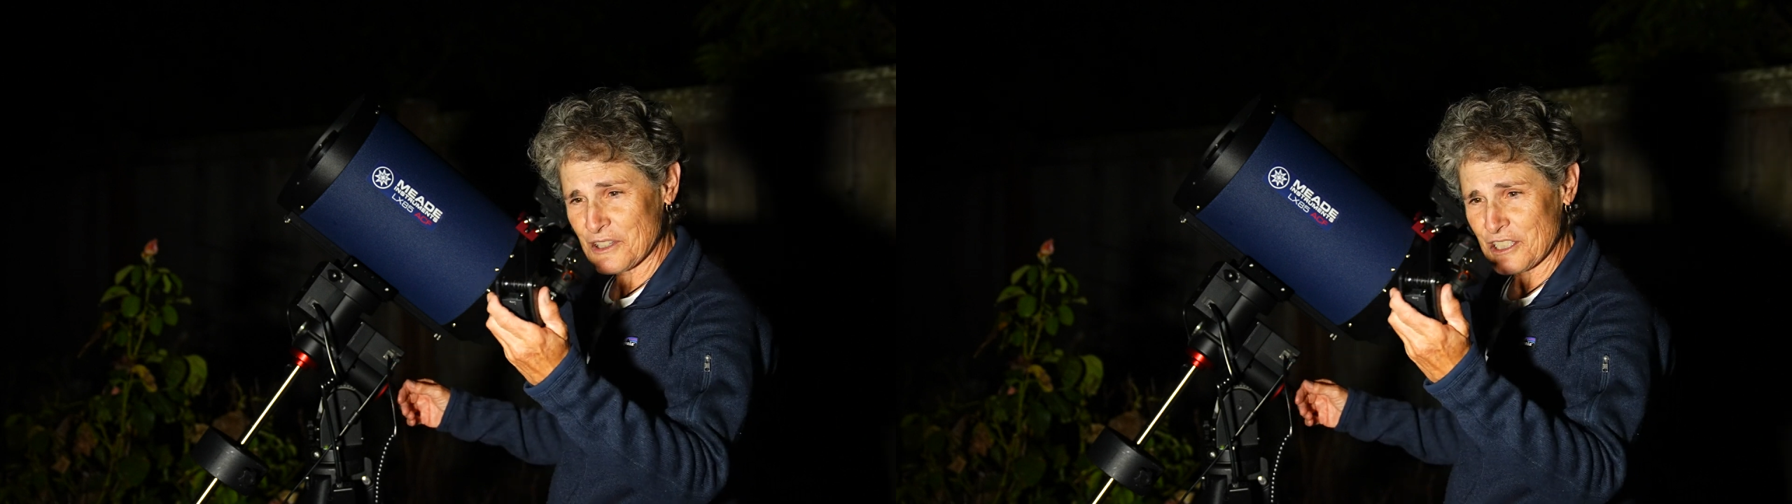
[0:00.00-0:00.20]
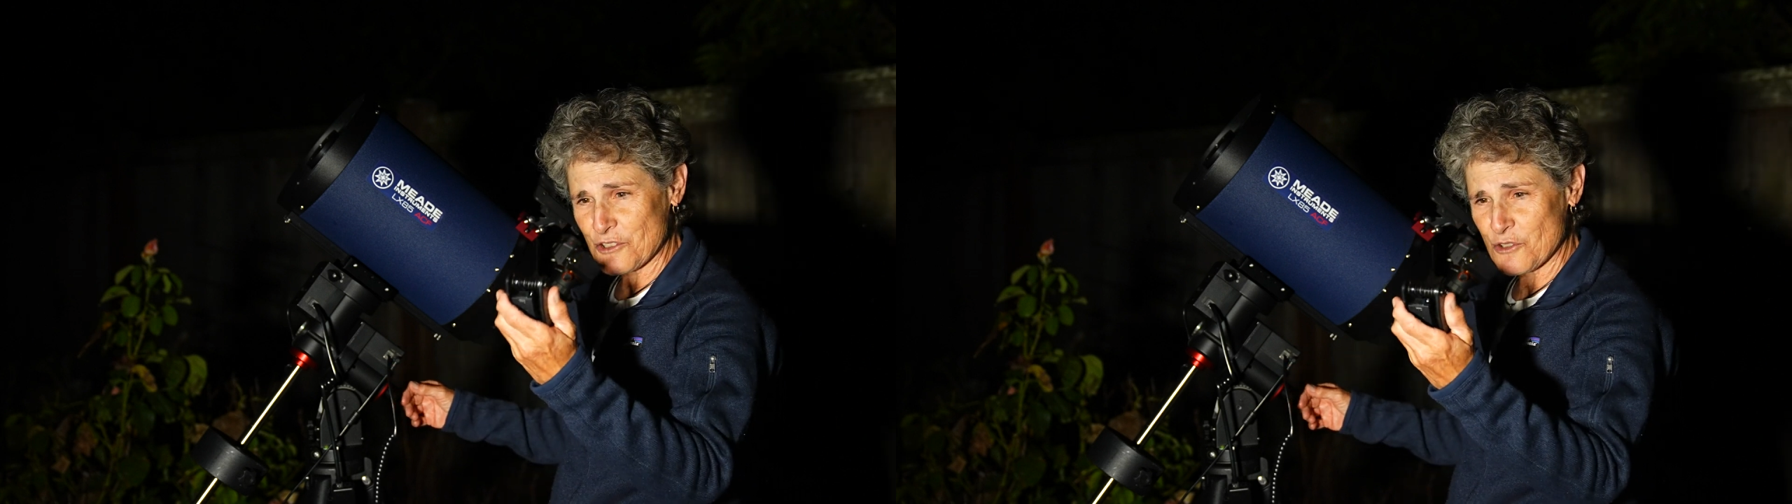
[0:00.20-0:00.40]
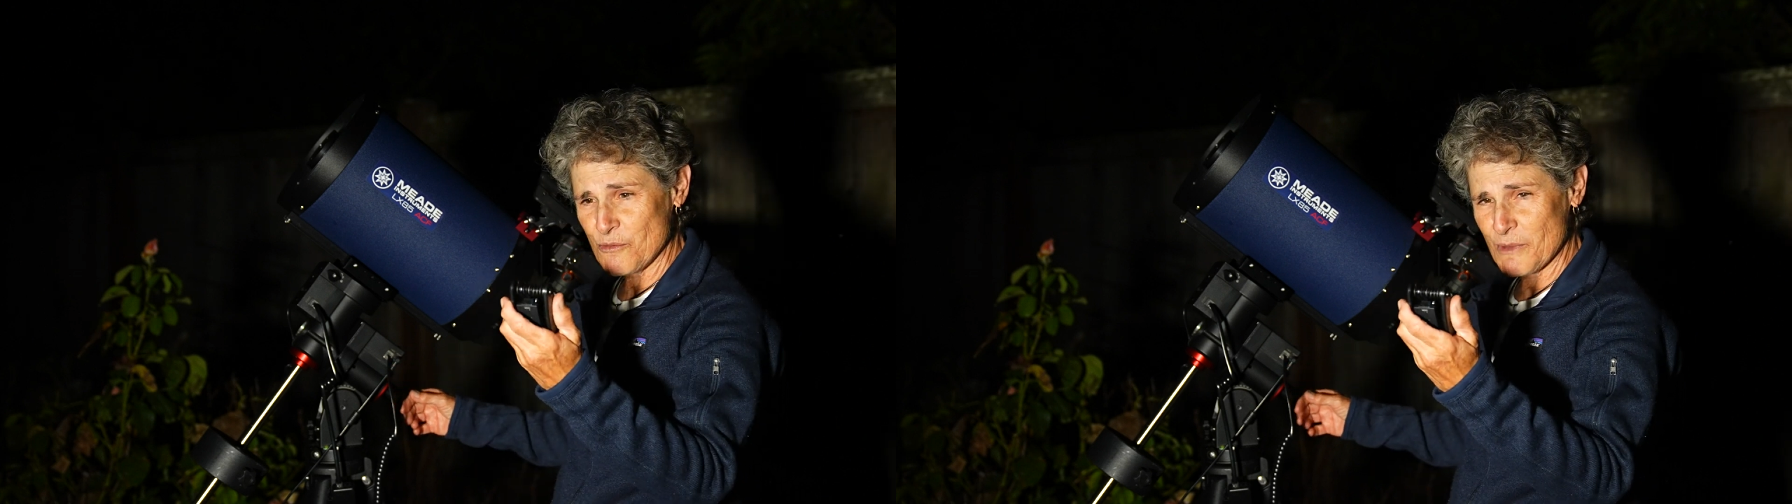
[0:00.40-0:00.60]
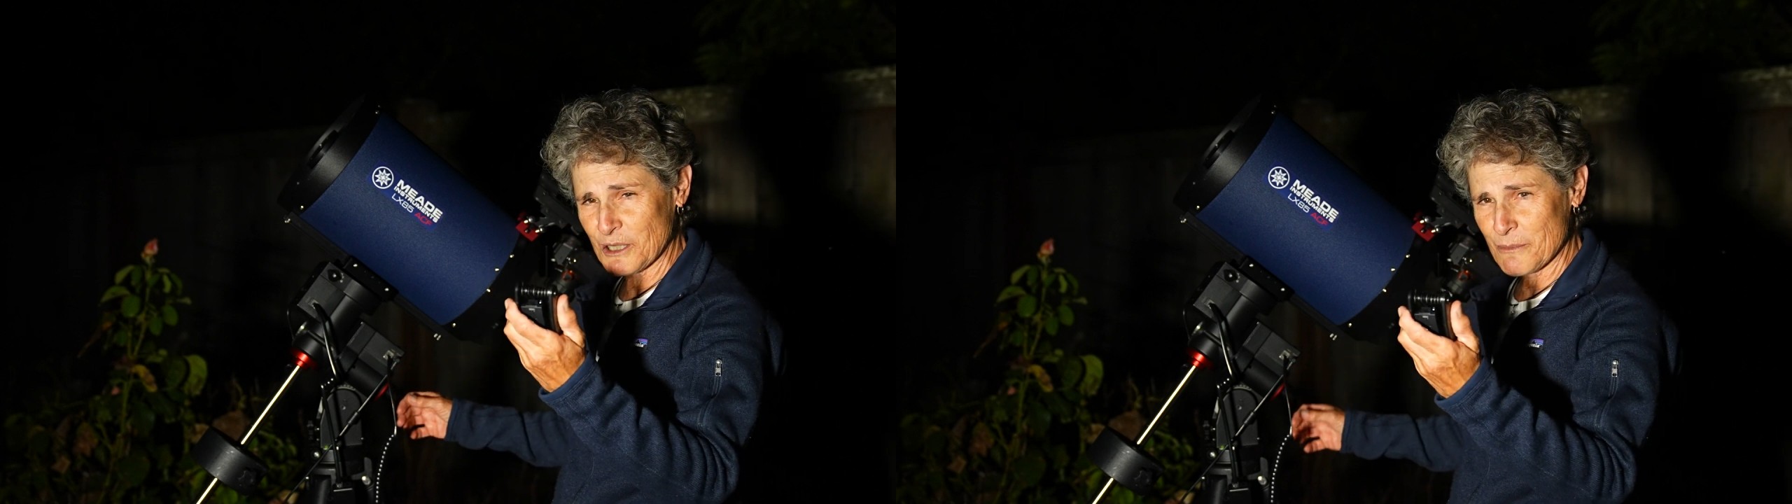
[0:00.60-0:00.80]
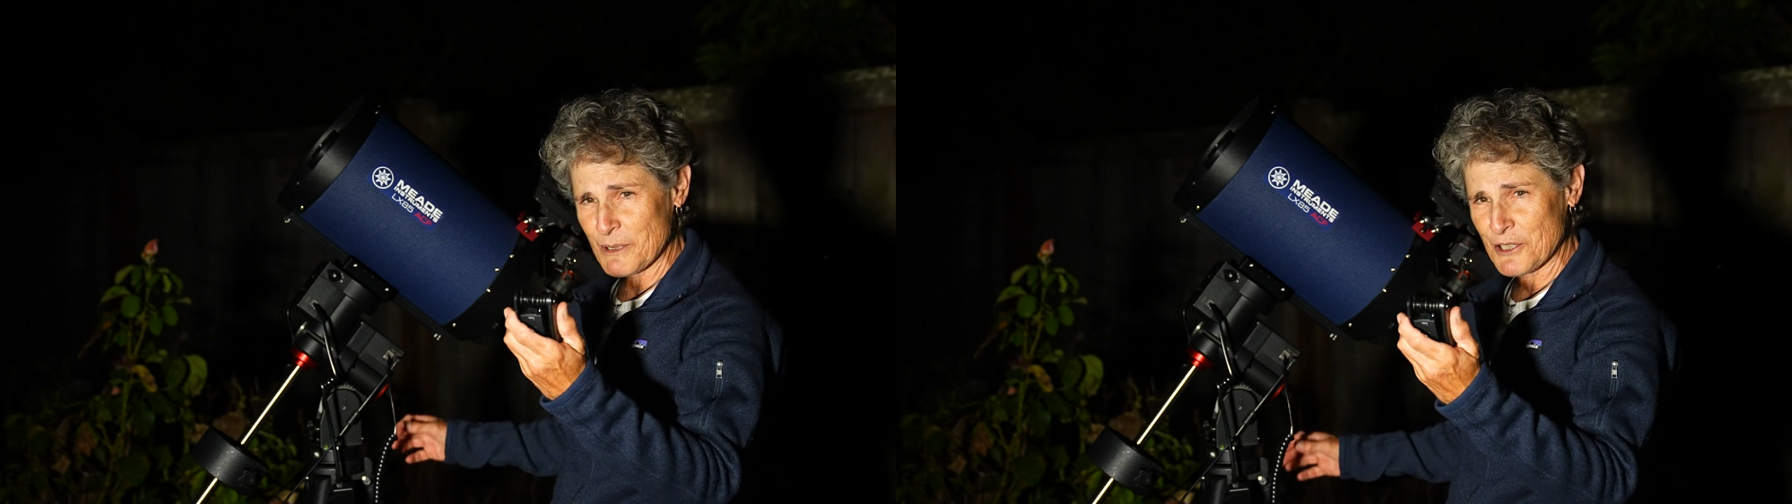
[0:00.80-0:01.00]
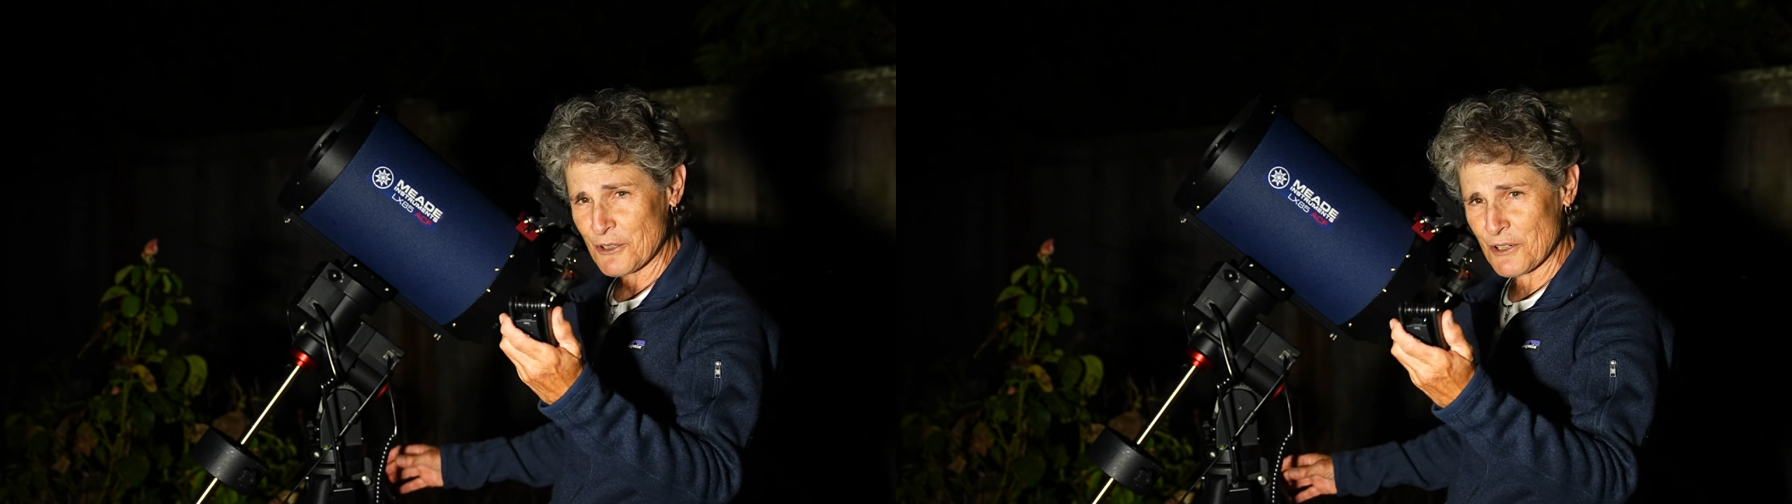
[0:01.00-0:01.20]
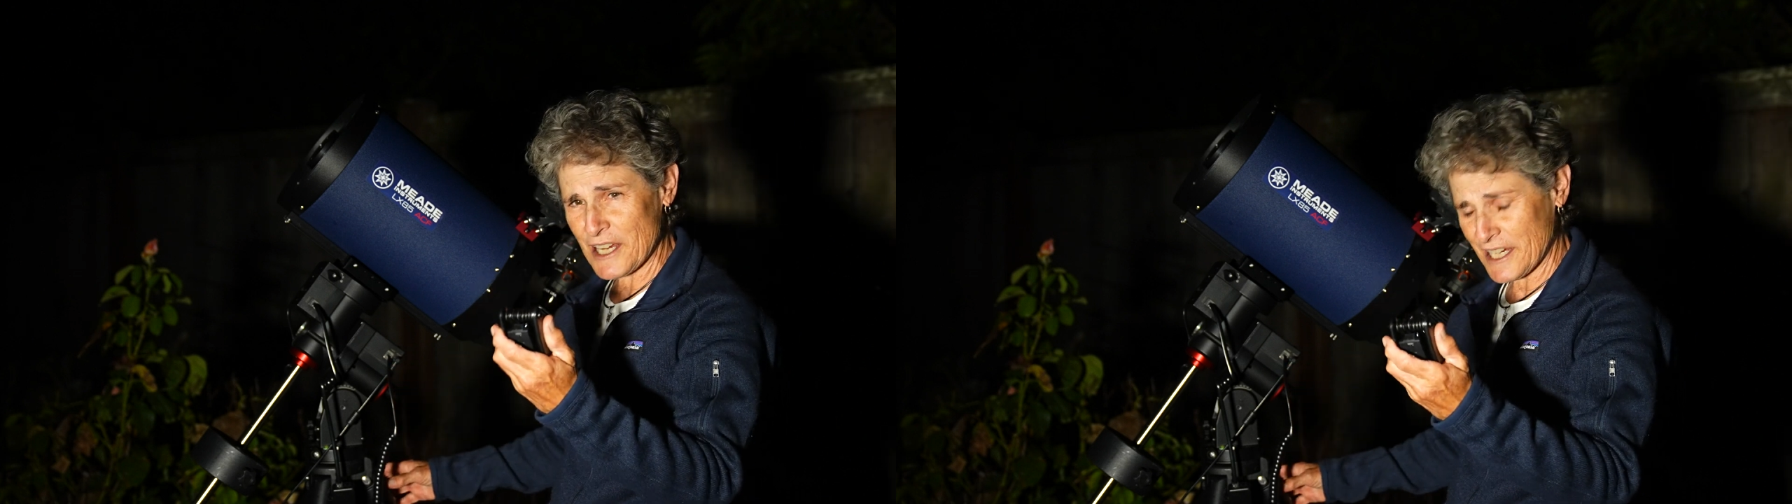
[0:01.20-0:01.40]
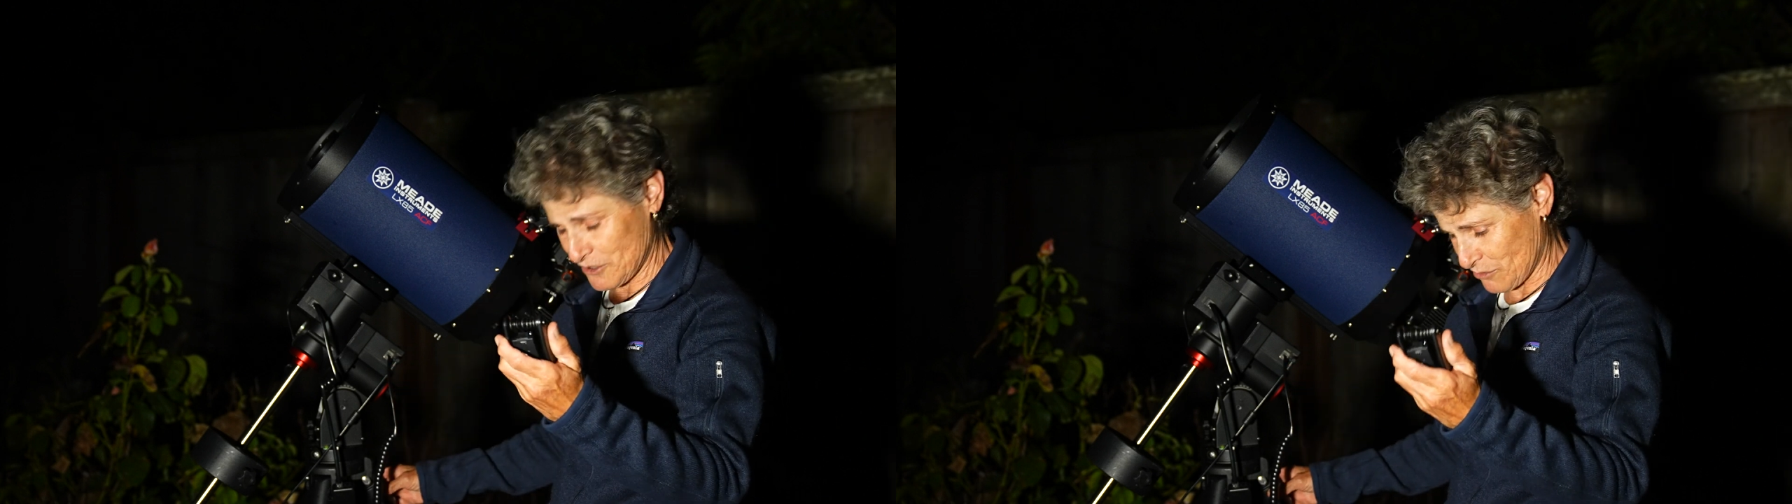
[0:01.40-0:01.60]
the two millimeter
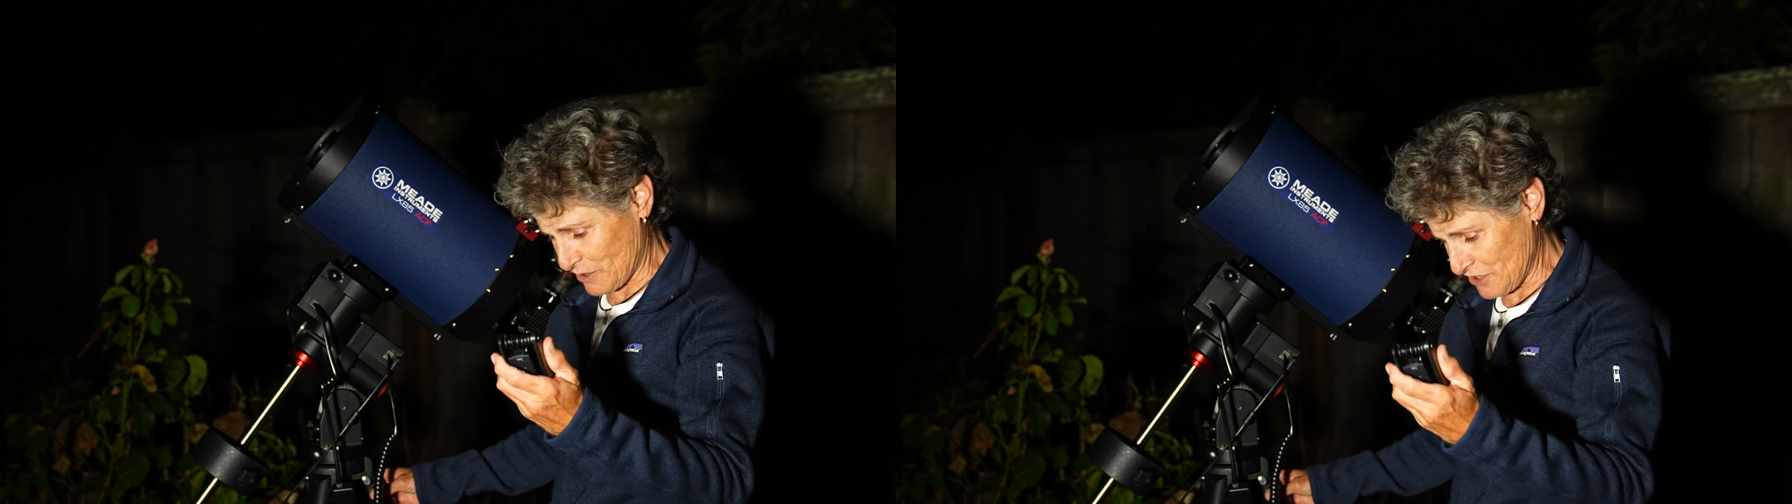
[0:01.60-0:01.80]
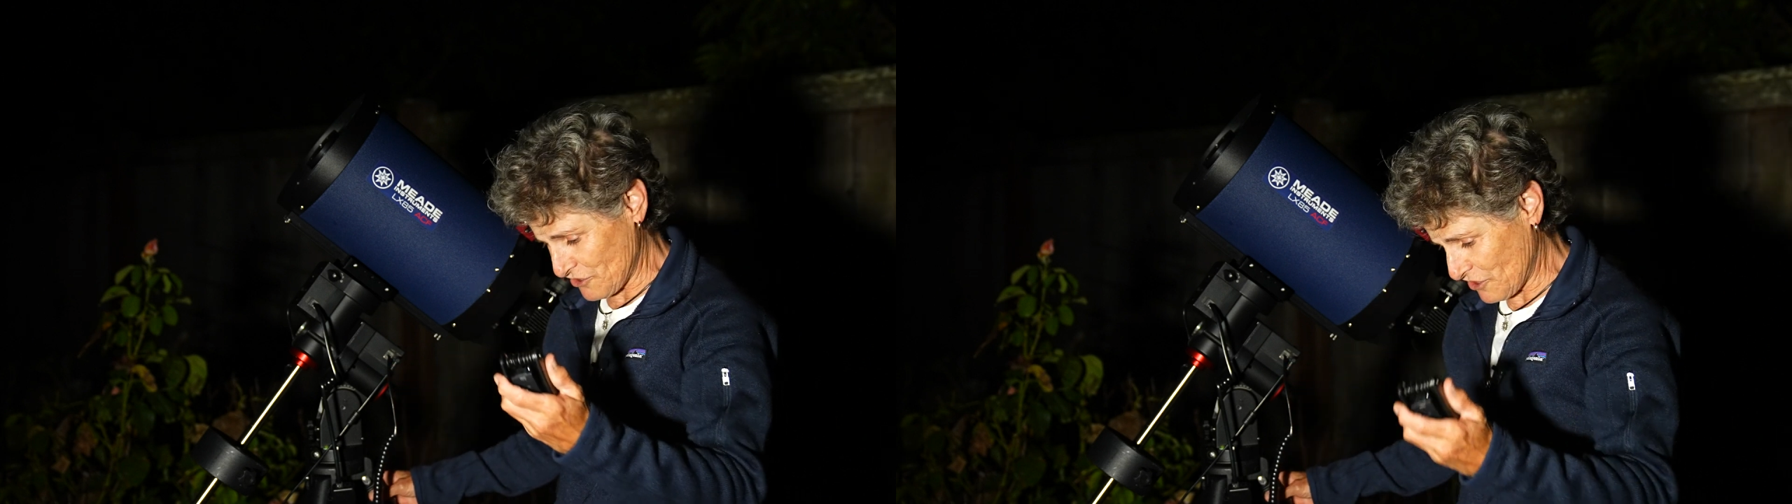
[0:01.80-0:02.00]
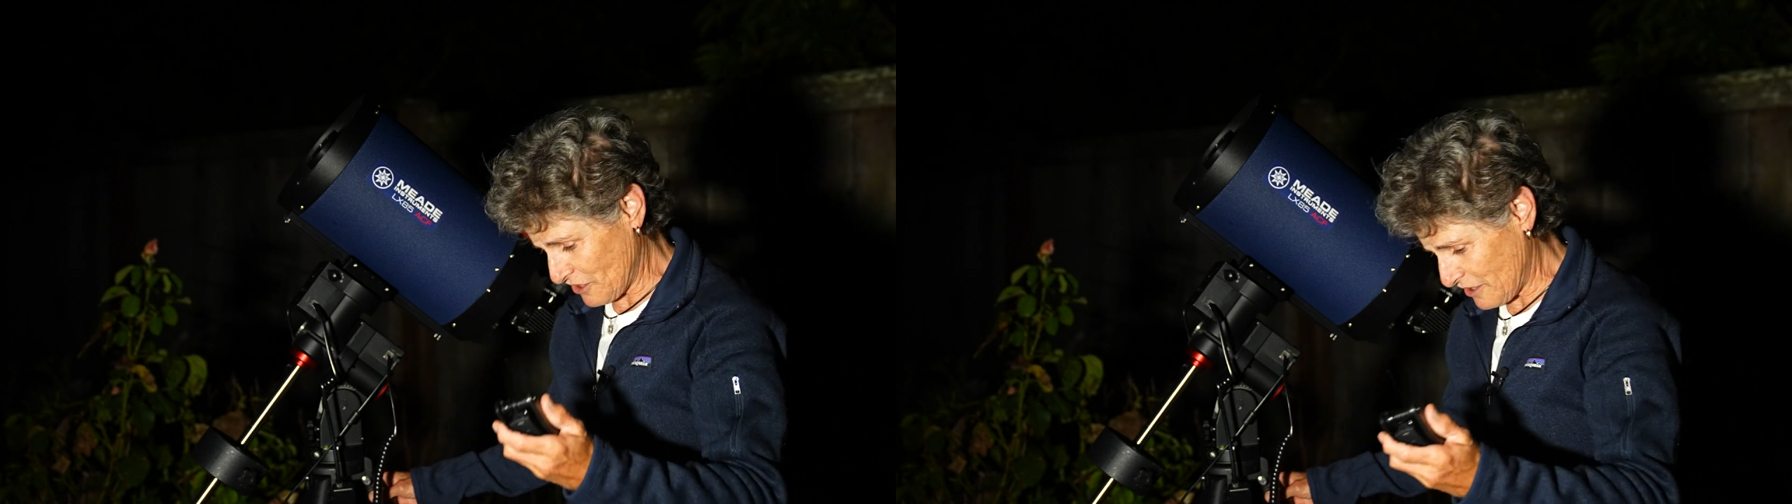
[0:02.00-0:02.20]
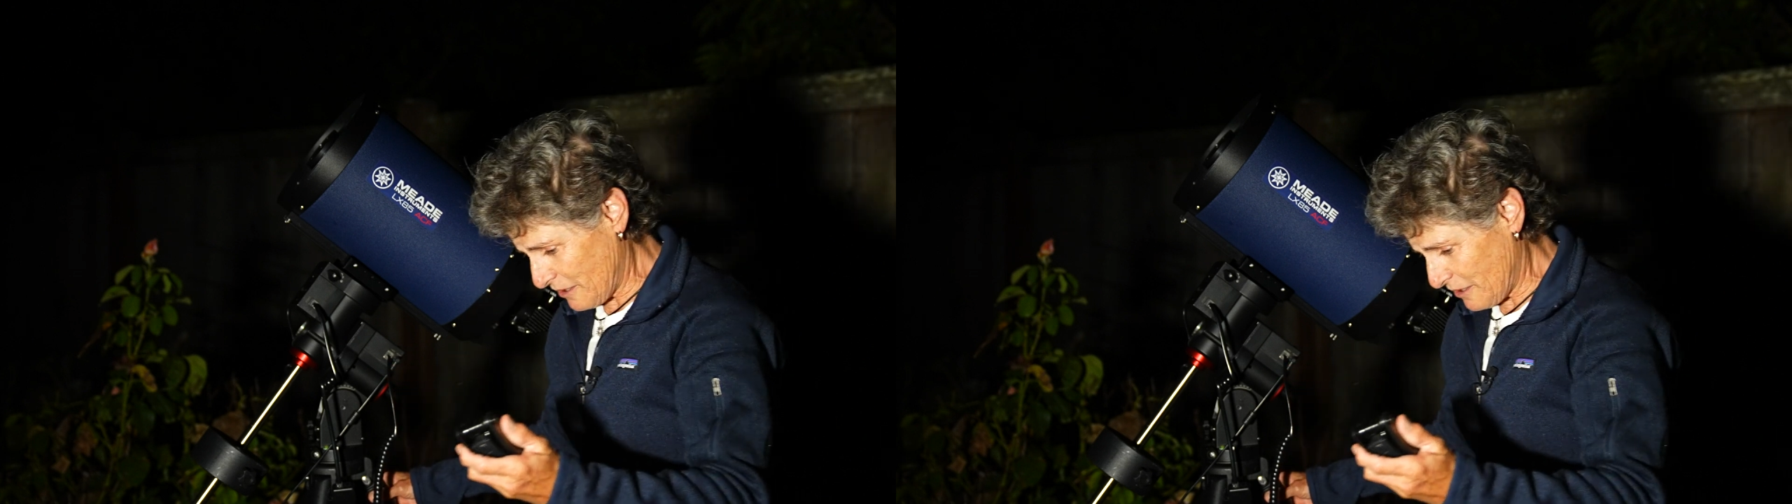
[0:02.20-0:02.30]
hex wrench